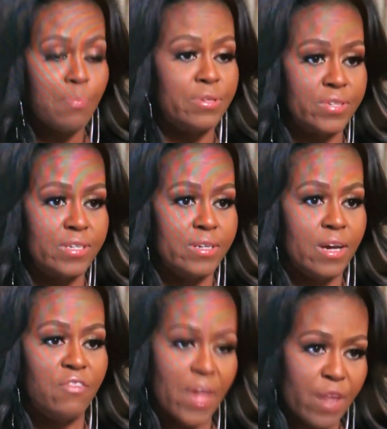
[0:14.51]

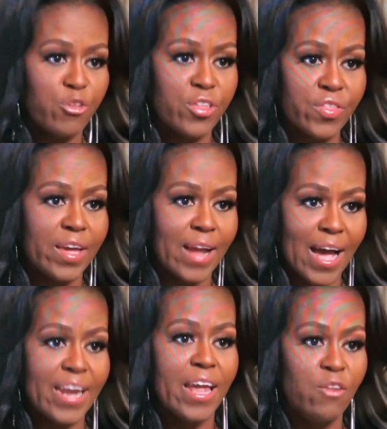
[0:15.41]
opposite of
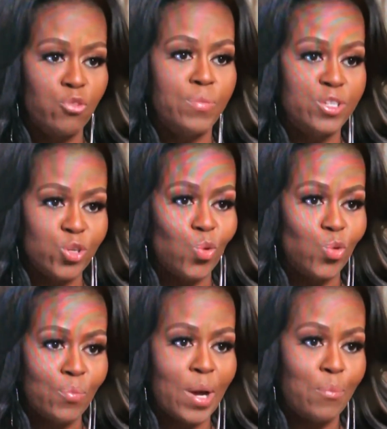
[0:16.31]
everything I'd ever been
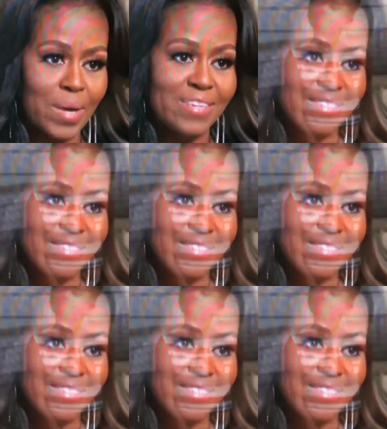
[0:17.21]
told about